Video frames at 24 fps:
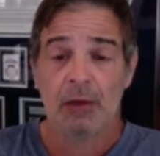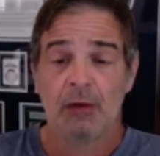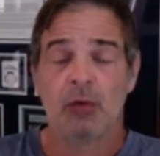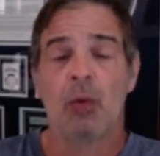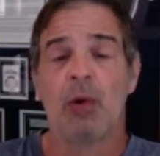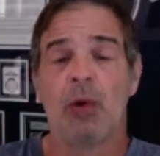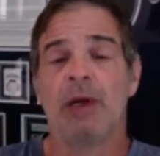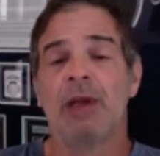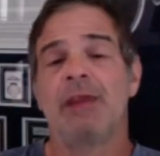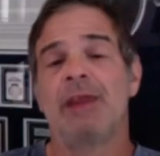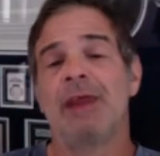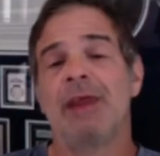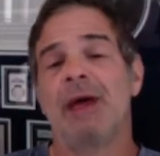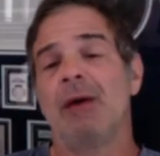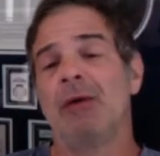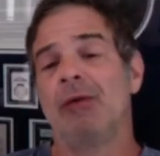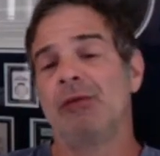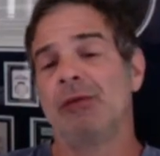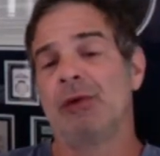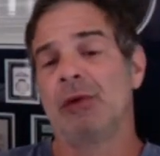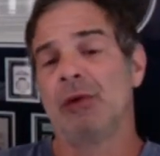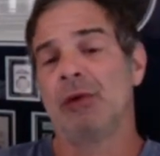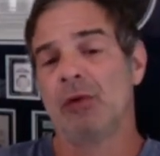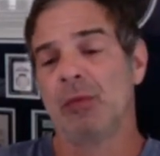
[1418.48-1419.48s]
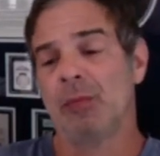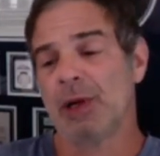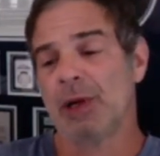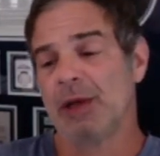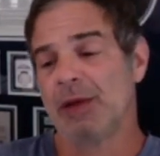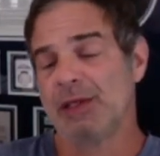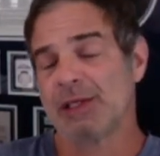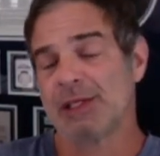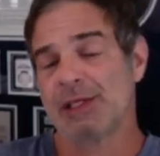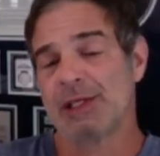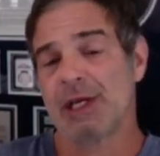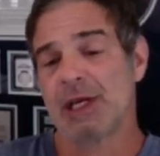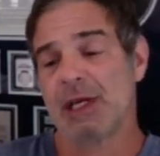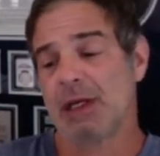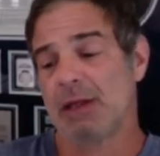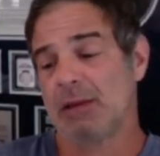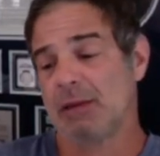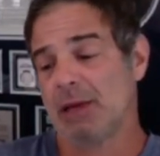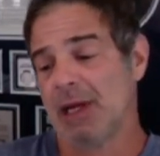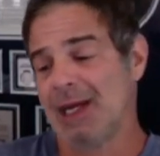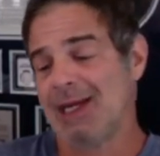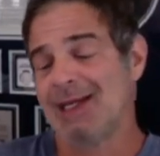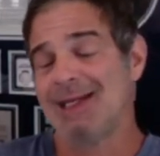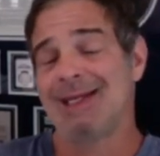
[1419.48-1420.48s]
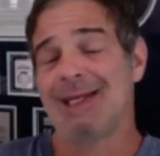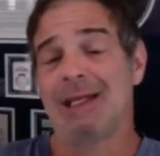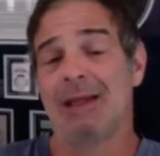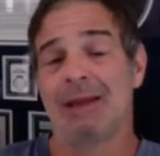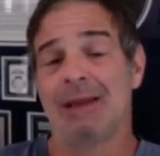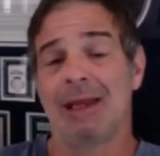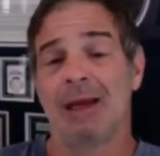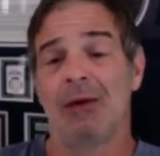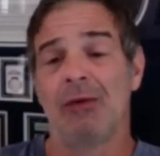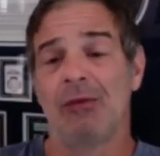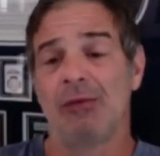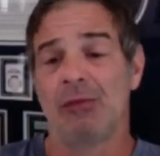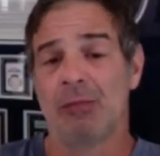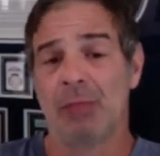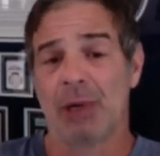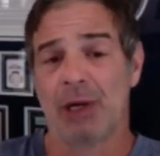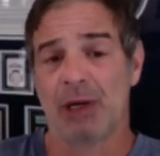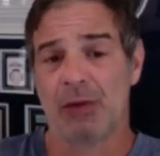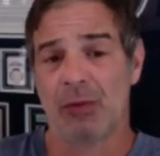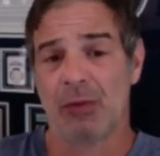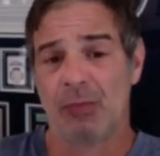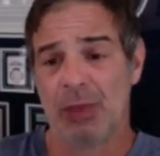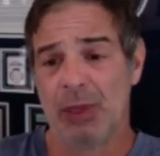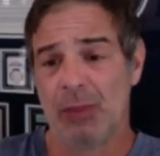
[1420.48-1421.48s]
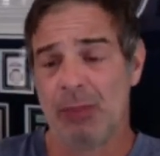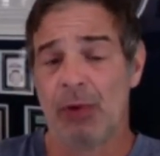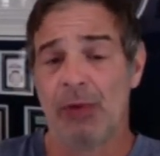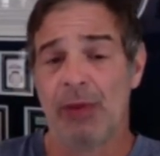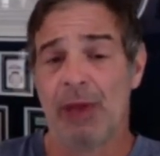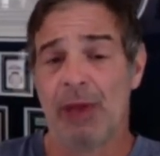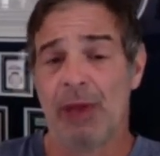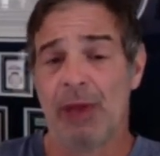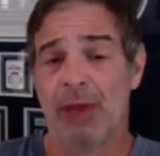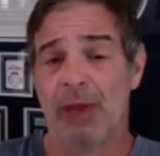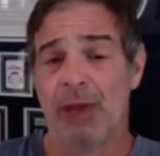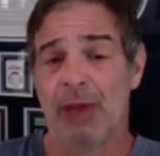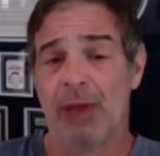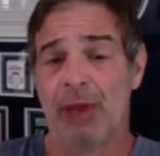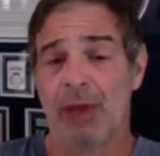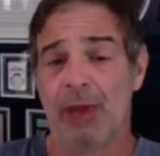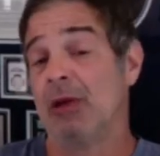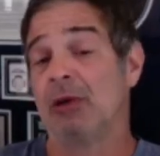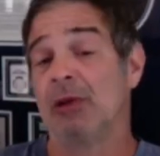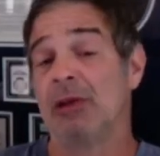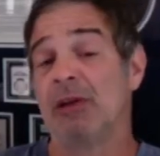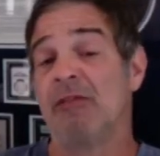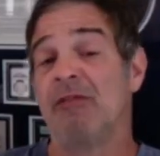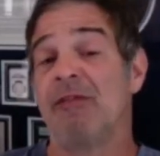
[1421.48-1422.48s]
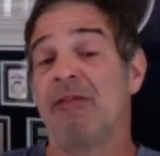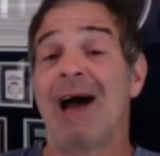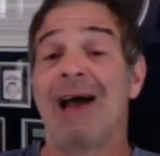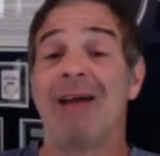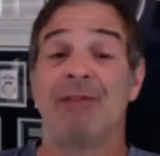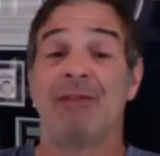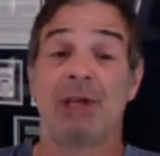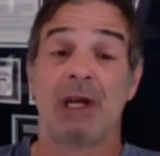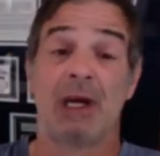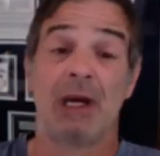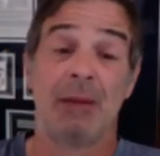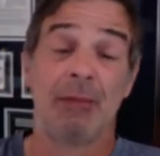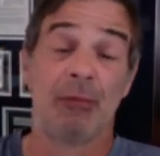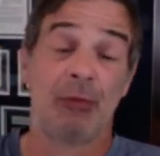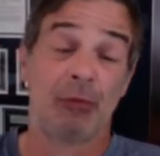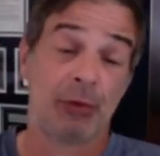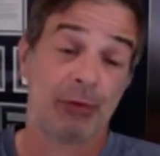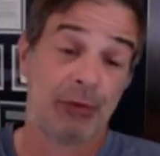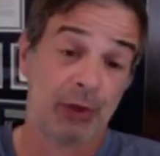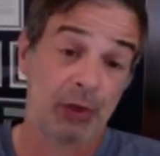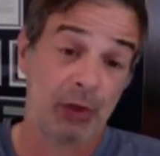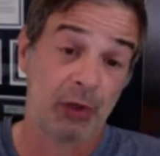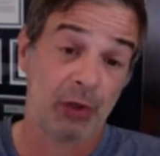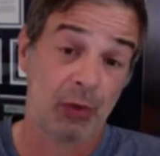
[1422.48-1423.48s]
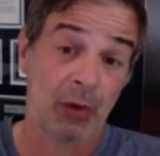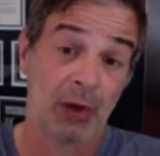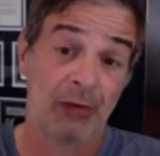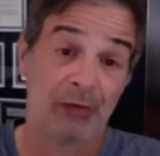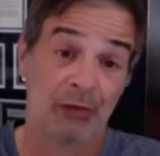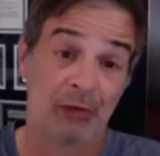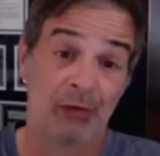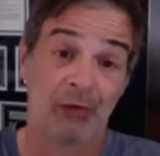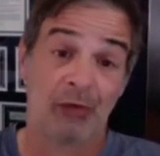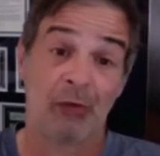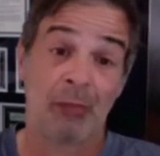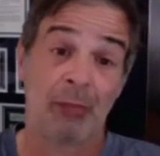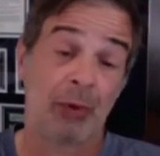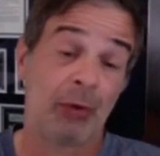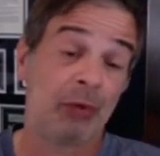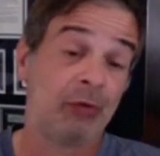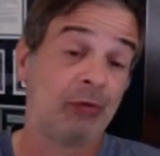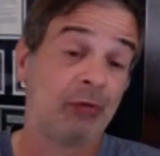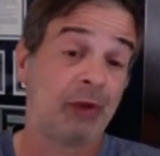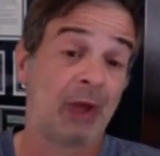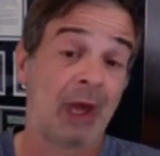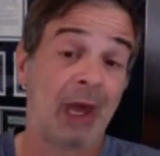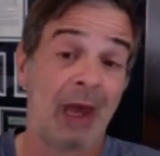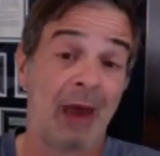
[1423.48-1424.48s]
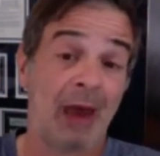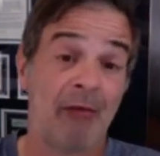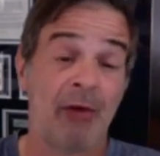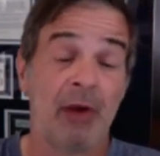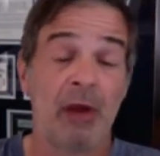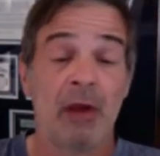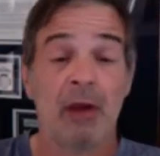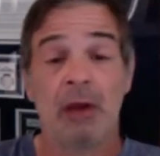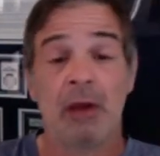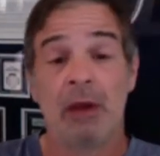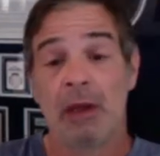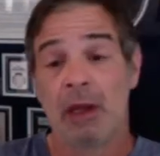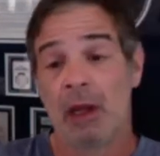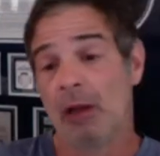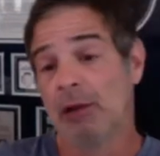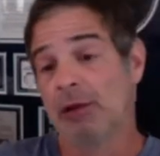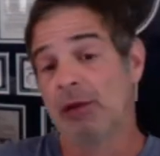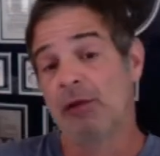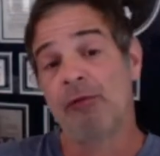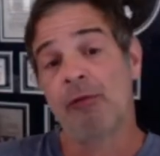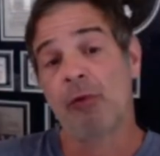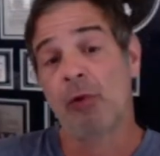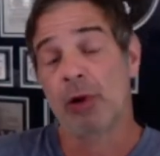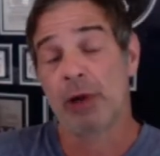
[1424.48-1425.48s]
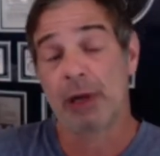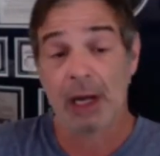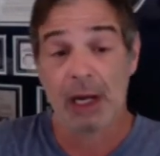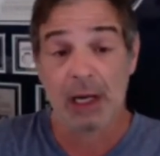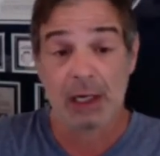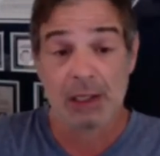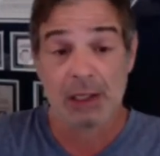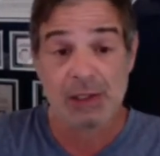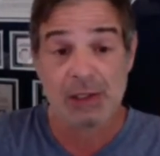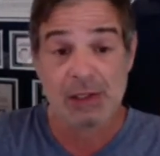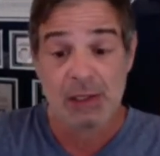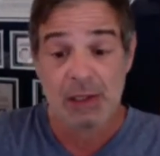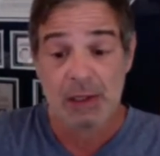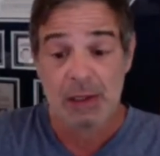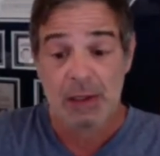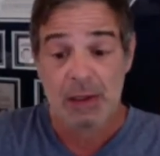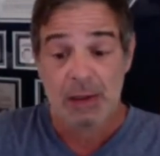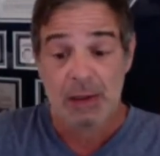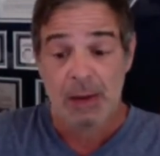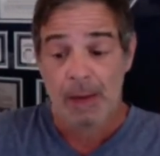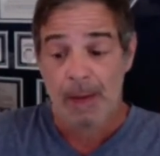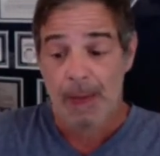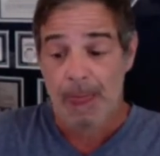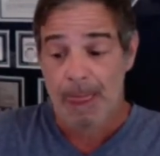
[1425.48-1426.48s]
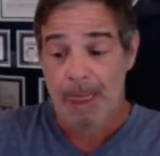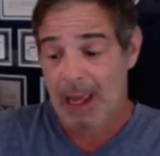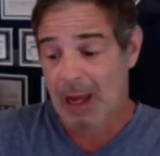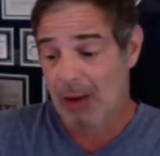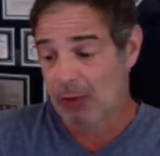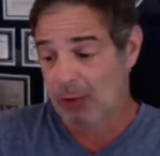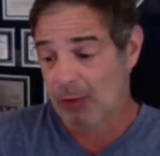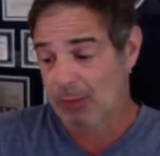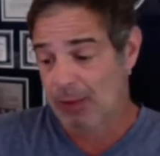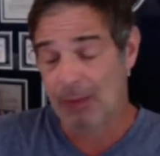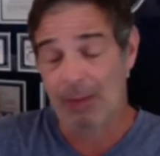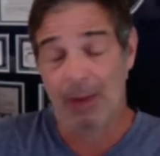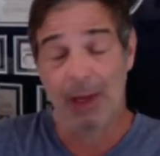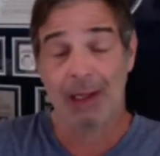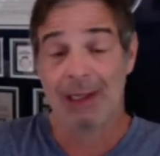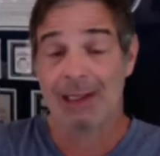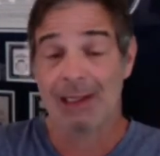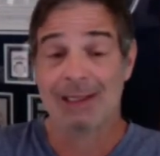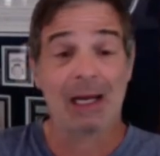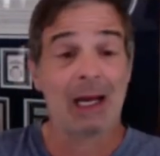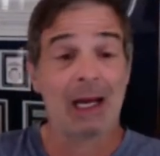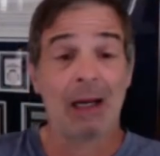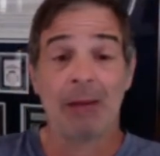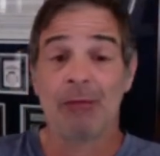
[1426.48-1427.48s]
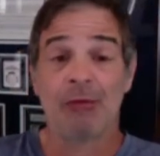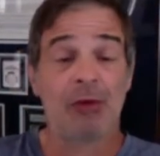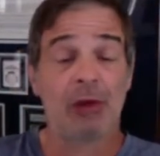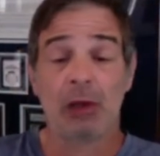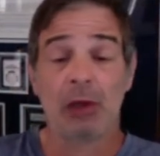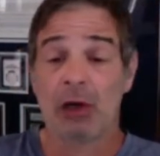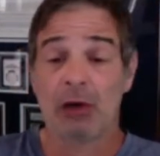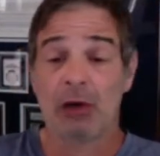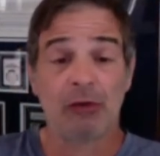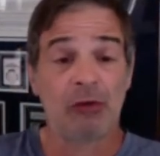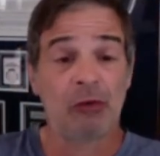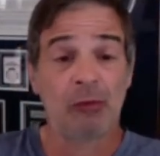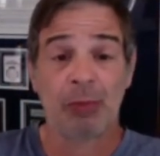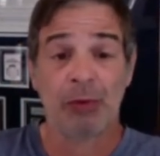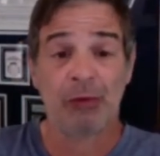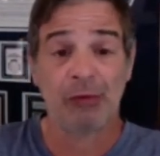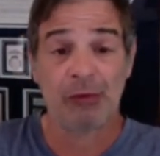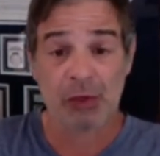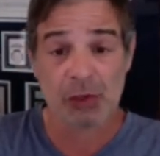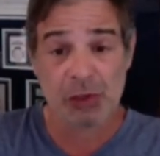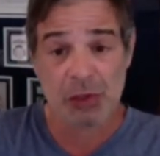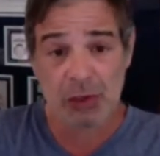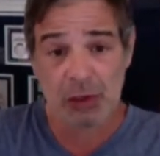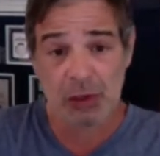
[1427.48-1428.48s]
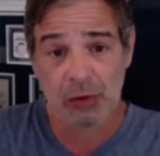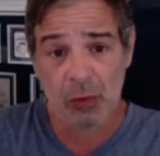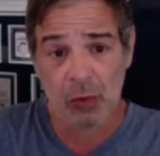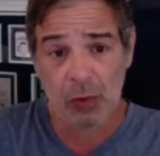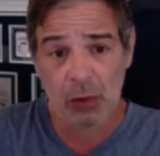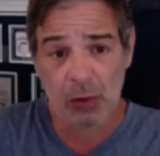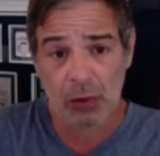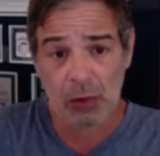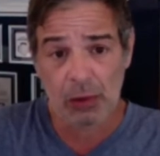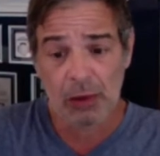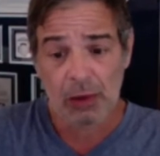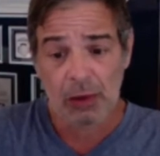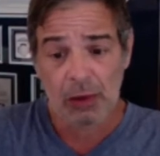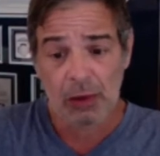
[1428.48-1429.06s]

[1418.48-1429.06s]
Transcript: 20,000 owned by the state, 18,000 by the people. That would be nearly five times what the U.S. is supposed to have held at Fort Knox. That would be many times the largest position in the world.